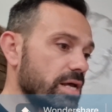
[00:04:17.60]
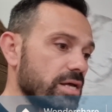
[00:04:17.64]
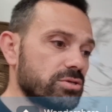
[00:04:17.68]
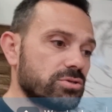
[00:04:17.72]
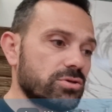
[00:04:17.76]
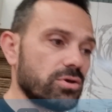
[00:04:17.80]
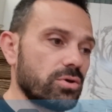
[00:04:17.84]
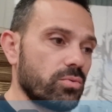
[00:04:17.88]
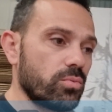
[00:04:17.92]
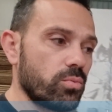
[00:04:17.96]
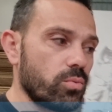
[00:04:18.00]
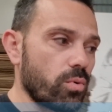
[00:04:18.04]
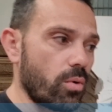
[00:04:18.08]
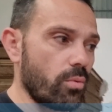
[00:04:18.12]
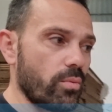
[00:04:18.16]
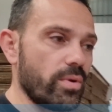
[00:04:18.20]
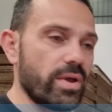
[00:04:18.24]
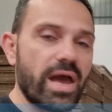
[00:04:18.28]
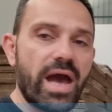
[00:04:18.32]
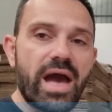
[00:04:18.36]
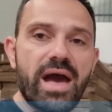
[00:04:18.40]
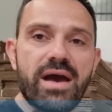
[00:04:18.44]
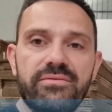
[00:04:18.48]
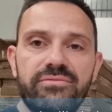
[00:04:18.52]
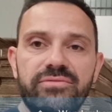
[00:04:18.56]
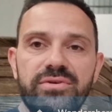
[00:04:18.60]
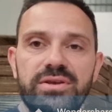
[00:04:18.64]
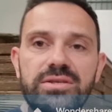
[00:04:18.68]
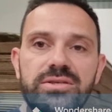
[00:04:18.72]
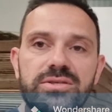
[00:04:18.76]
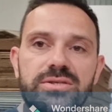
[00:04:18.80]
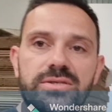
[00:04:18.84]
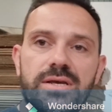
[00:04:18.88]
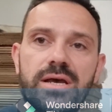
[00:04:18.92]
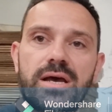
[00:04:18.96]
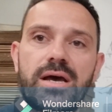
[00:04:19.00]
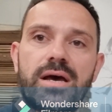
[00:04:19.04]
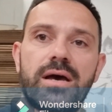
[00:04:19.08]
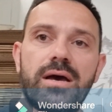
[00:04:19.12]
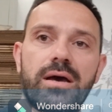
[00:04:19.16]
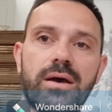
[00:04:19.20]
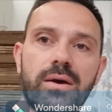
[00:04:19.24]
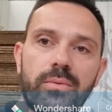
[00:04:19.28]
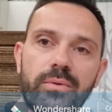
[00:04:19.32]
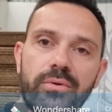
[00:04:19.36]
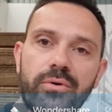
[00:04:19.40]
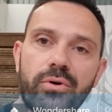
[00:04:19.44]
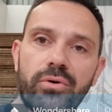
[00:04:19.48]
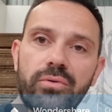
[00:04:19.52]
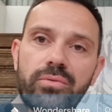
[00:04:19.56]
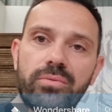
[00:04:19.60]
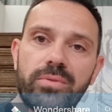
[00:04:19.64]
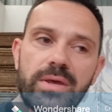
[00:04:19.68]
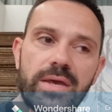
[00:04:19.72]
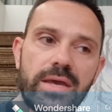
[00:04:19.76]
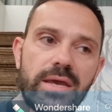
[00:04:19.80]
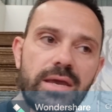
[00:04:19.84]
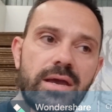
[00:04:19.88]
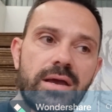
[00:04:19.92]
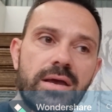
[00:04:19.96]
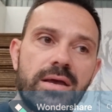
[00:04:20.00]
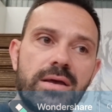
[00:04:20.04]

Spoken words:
so what we have is we've got the